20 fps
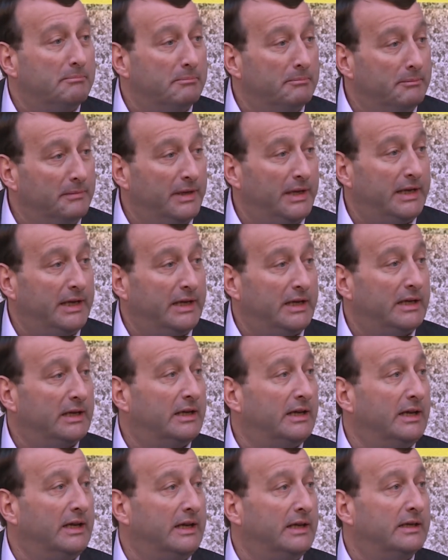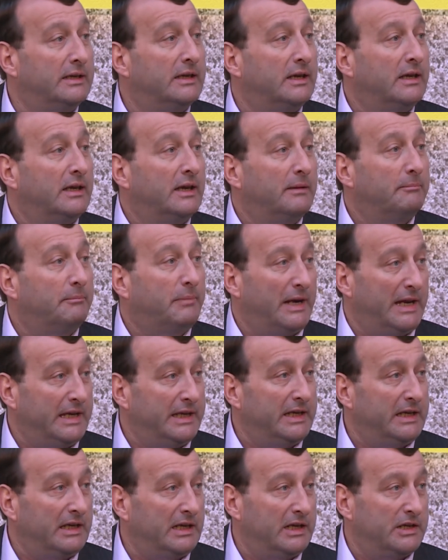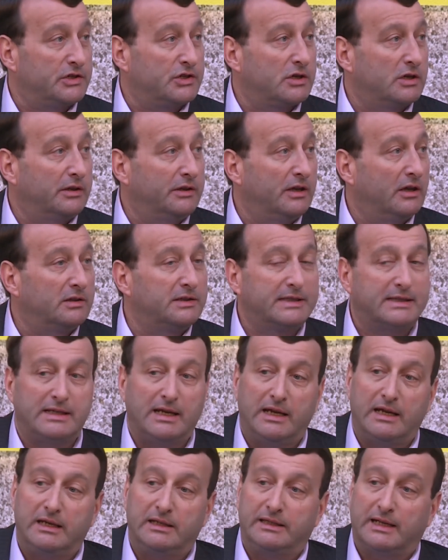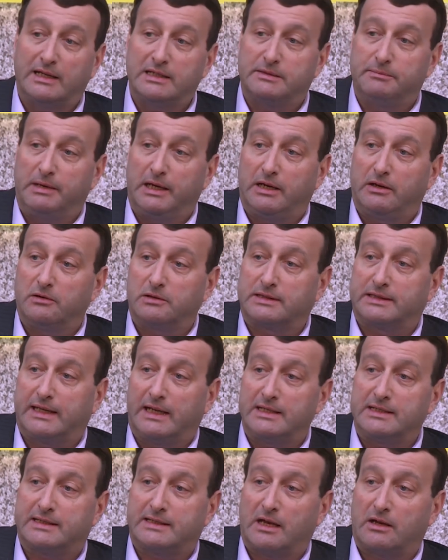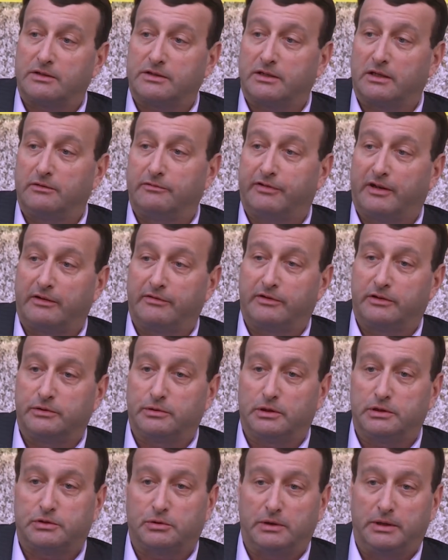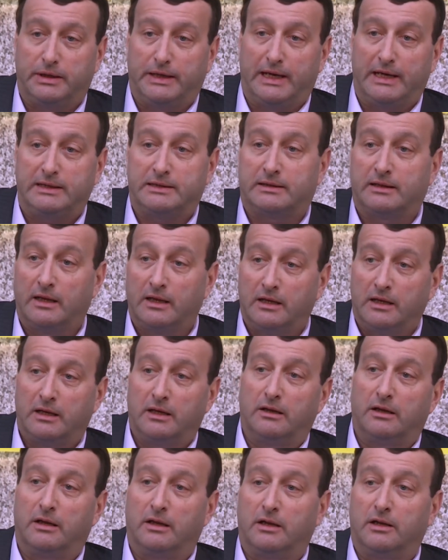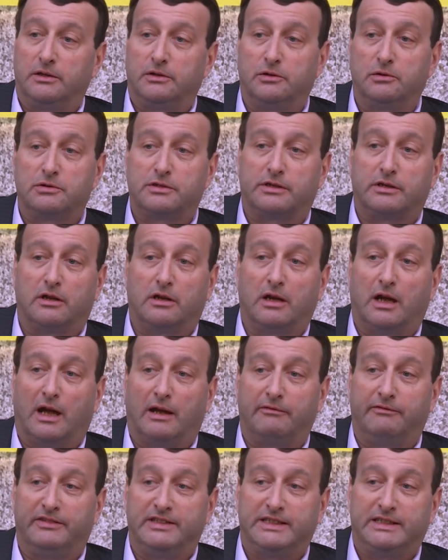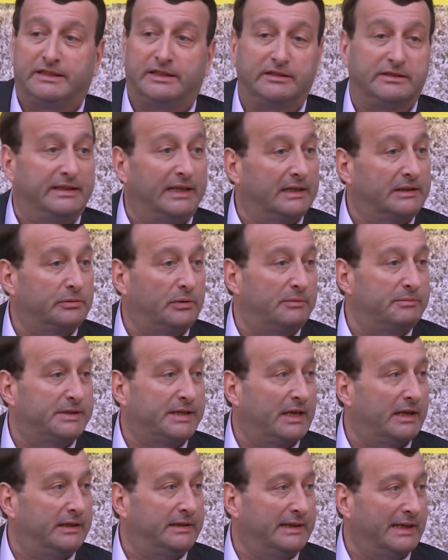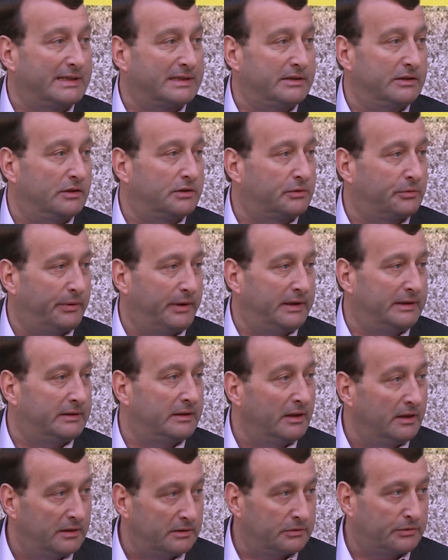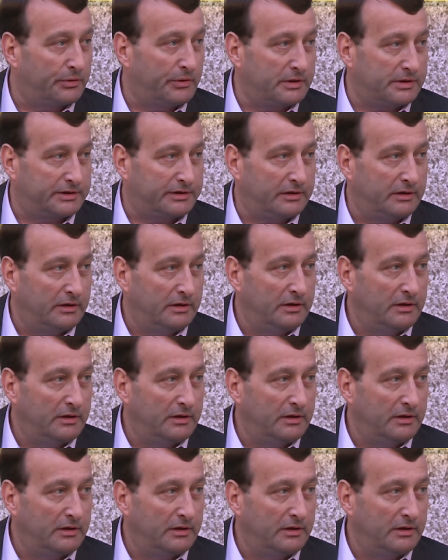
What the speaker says: meaning in plain English, not saying that's because 10,528 users have visited that website. Does not create trust.